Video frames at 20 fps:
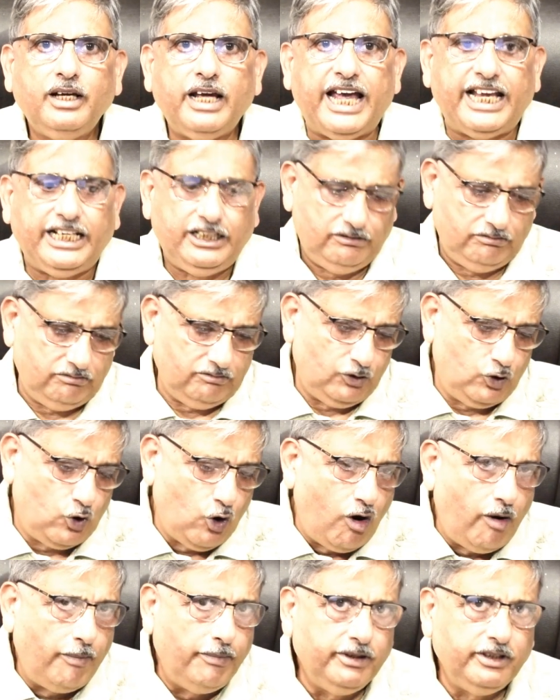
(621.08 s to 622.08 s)
and
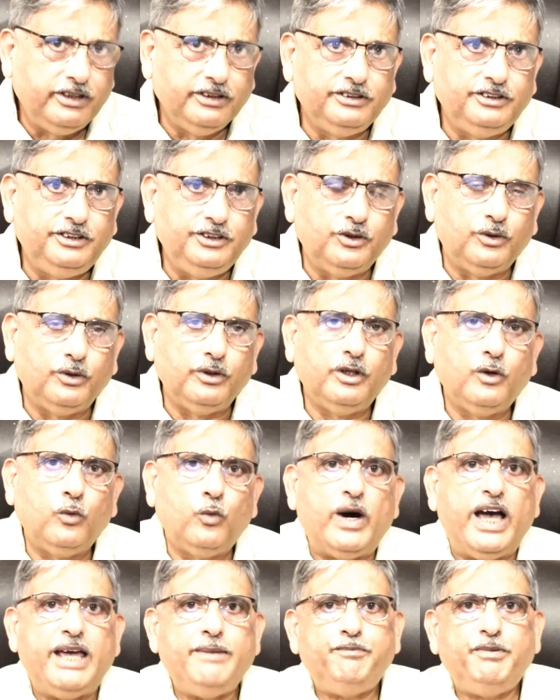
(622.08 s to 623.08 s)
government is the owner,
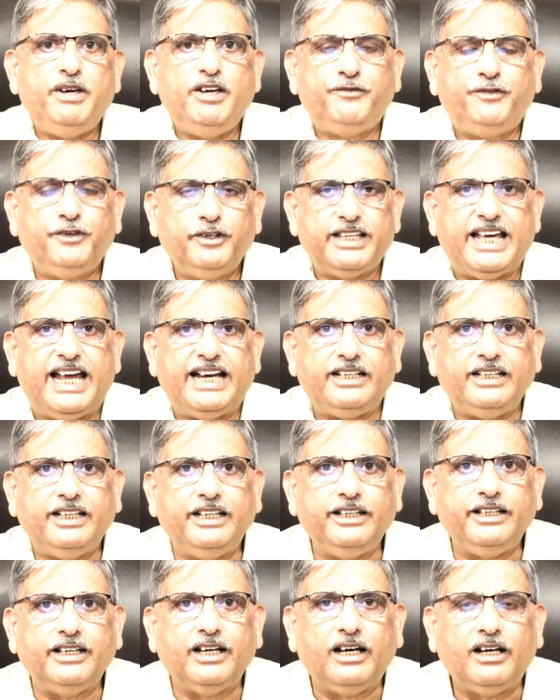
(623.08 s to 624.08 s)
why pay for that
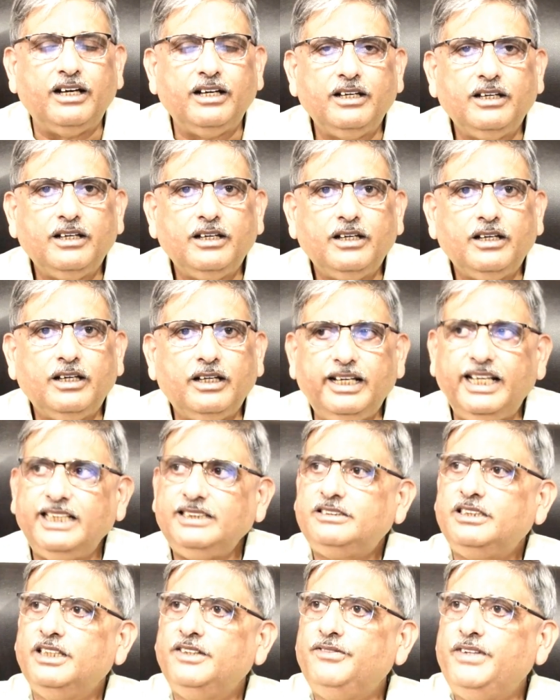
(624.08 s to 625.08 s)
area?
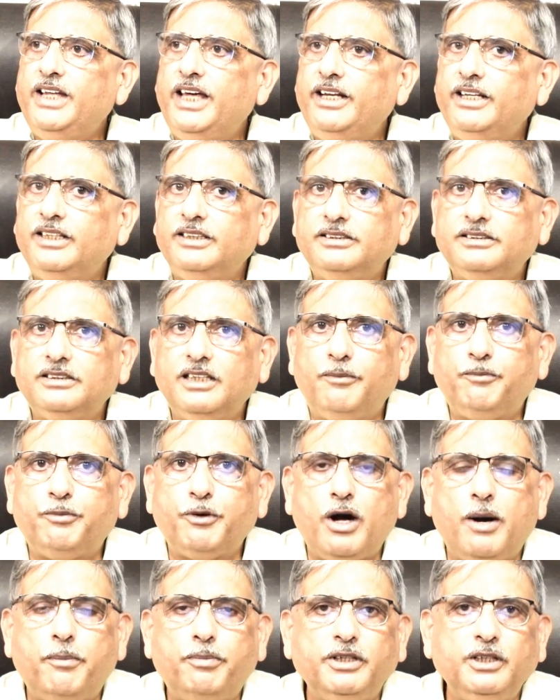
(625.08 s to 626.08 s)
Let's say if there is a
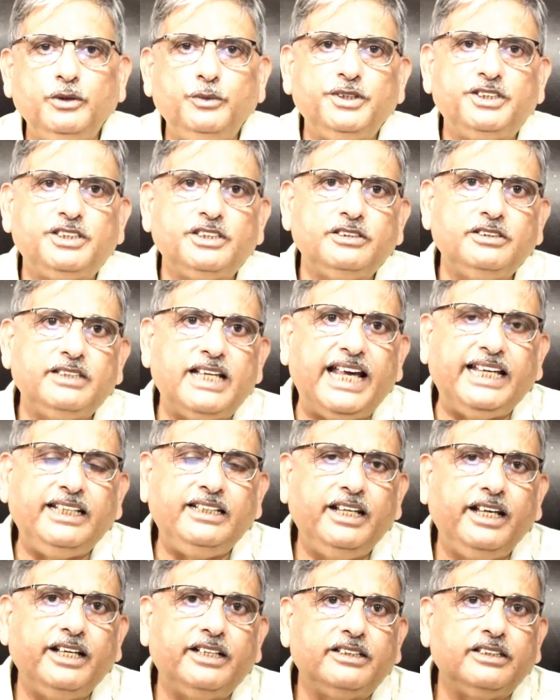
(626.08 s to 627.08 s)
property which is
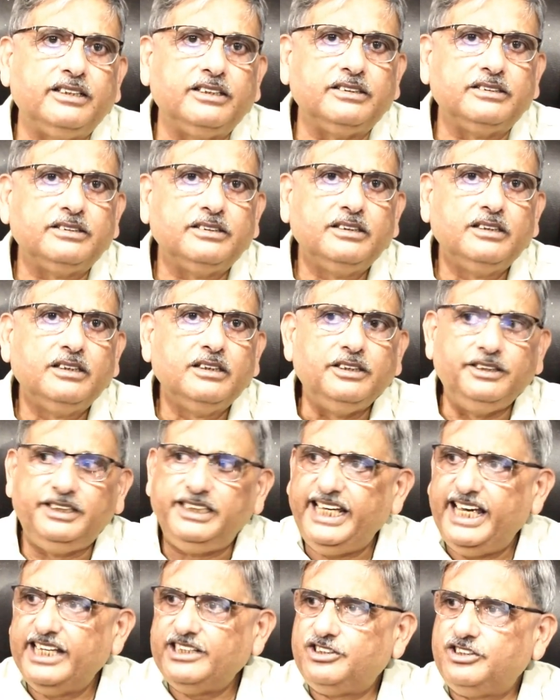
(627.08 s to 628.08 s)
9 acres,
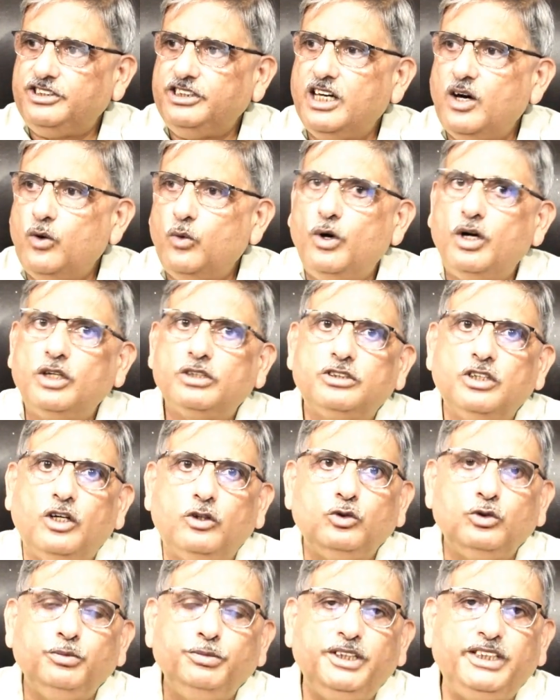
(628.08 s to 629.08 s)
the STR works
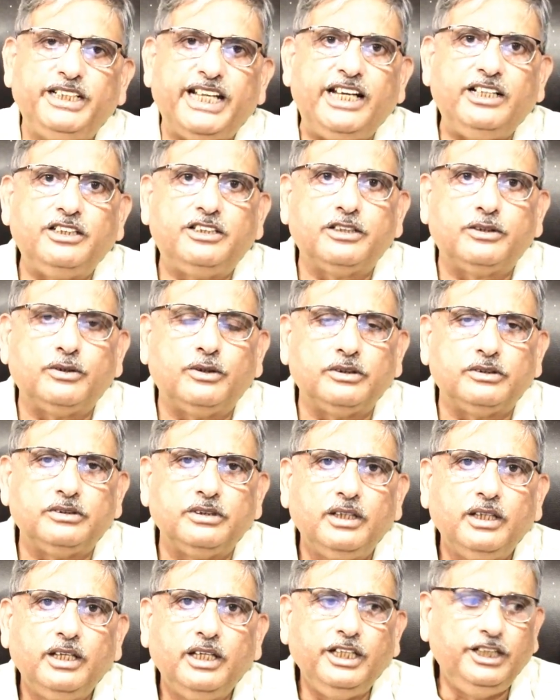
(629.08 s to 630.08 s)
out to be 10 crores.
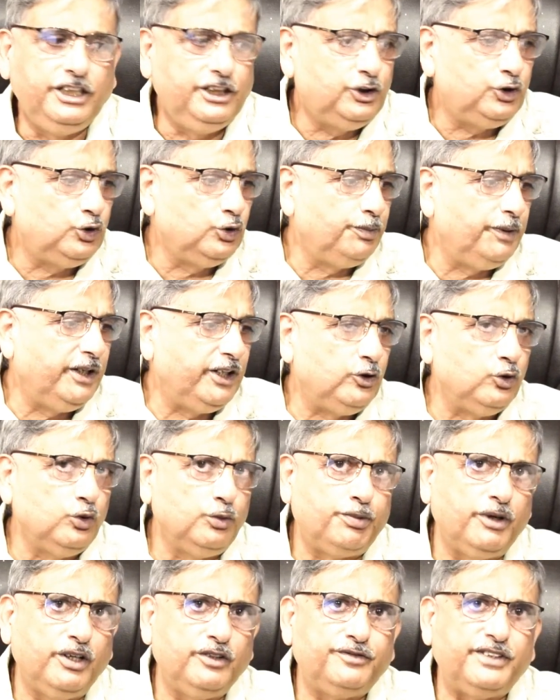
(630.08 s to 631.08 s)
He is to pay
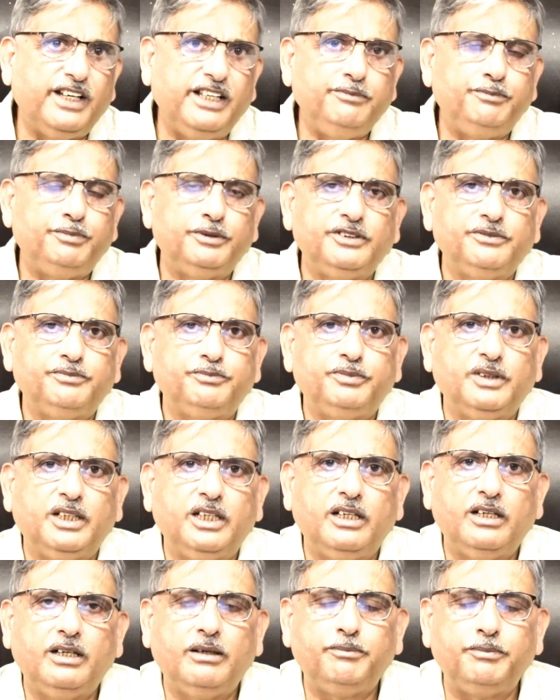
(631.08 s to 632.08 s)

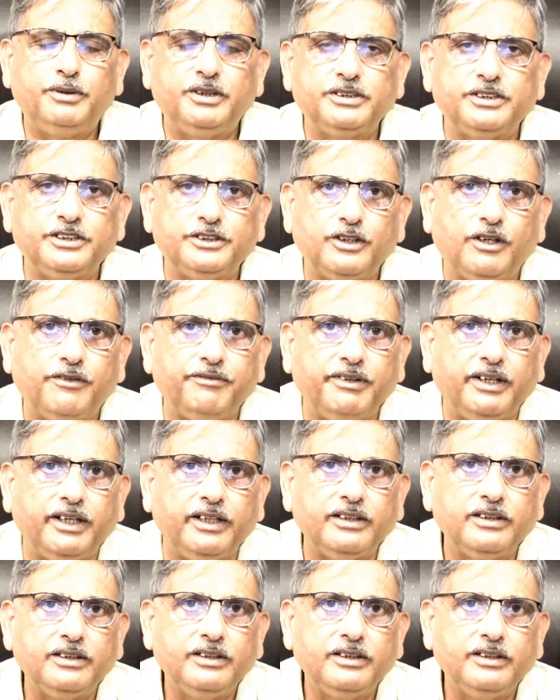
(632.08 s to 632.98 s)
2.5% of it.